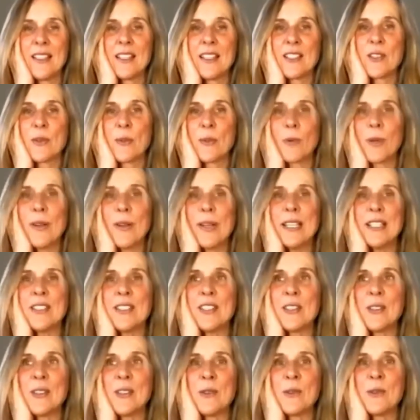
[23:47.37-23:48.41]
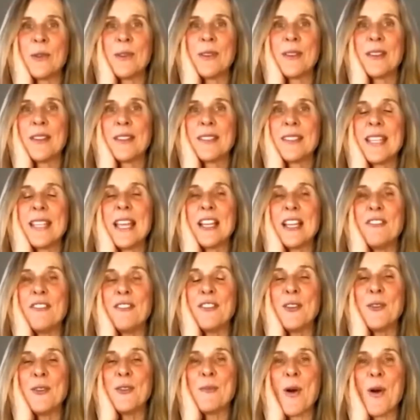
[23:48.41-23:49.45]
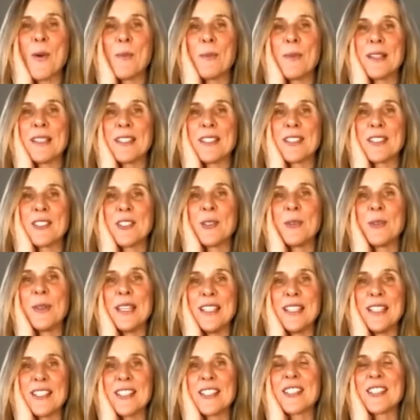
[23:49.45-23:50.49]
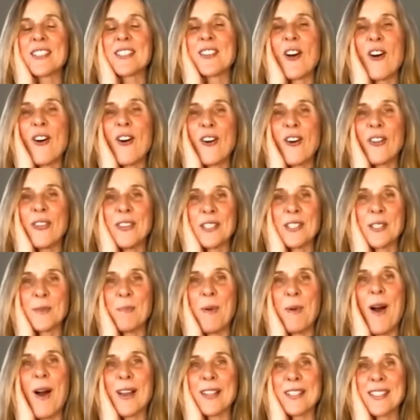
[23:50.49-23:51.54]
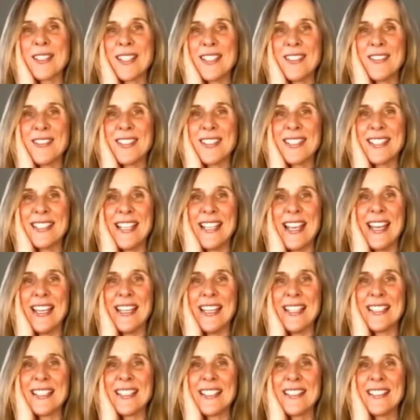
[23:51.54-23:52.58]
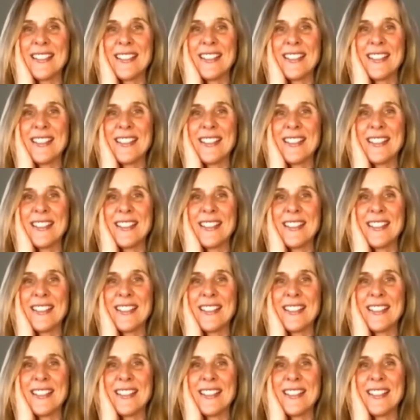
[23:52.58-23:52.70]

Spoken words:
So we're going to take a few moments to install this positive state